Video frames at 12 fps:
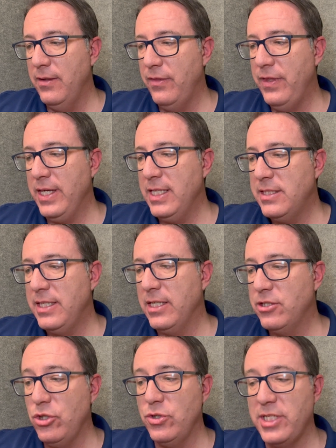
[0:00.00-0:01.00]
these
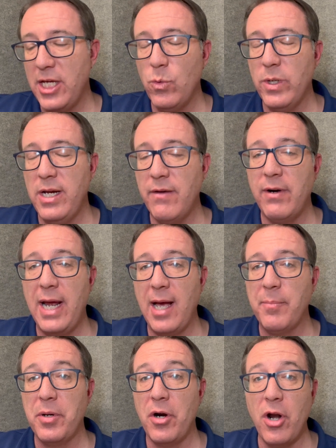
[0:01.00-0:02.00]
things you said would never
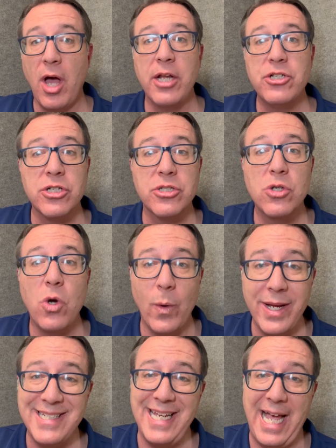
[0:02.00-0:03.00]
happen are not just
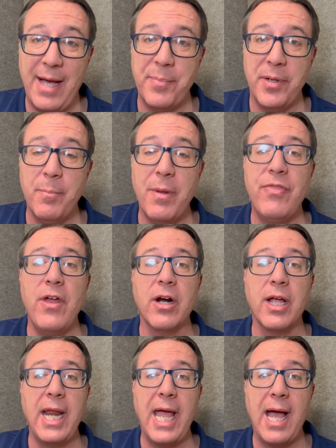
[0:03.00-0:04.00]
going to happen, but they're
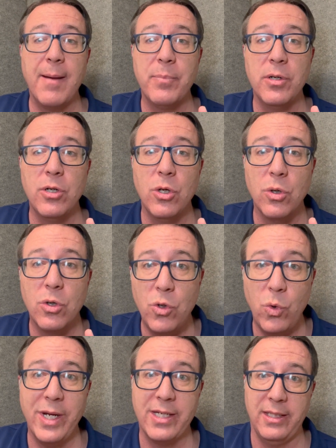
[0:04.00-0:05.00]
going to happen
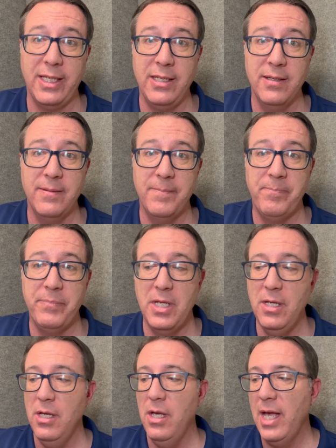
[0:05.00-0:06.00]
quickly.
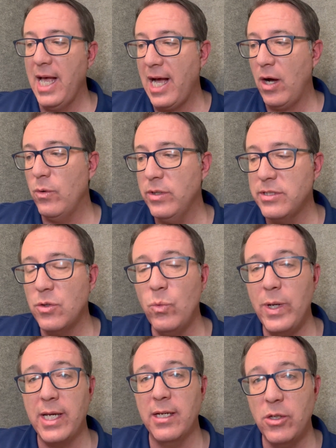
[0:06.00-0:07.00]
How is the
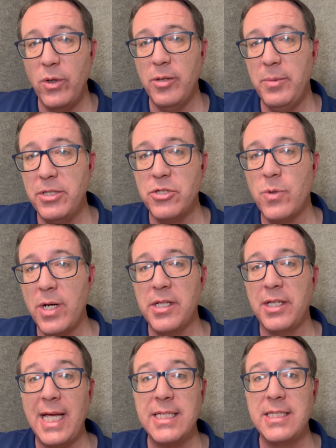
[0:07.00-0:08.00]
wicked going to be destroyed in the
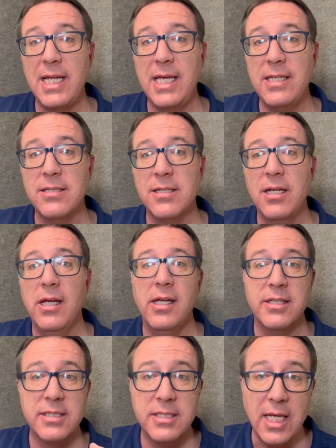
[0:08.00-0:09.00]
last days?
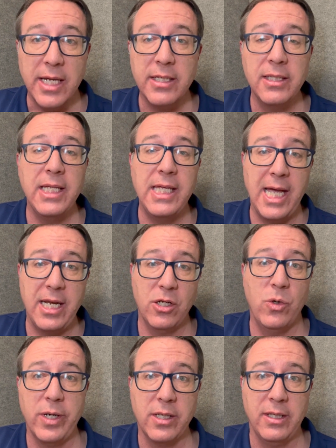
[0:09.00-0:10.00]
Suddenly and
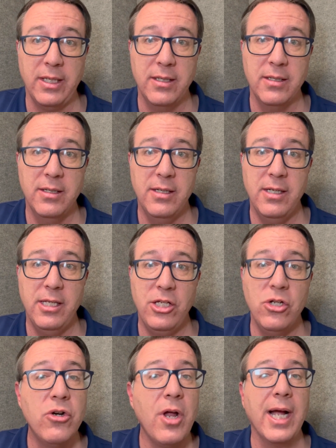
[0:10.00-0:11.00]
quickly.
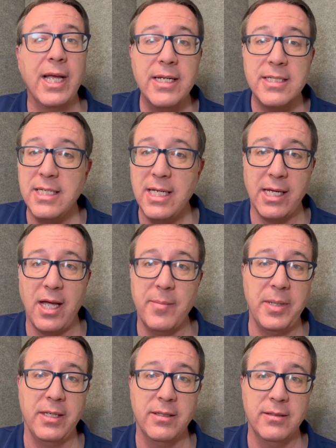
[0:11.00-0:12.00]
You're not going to see it coming.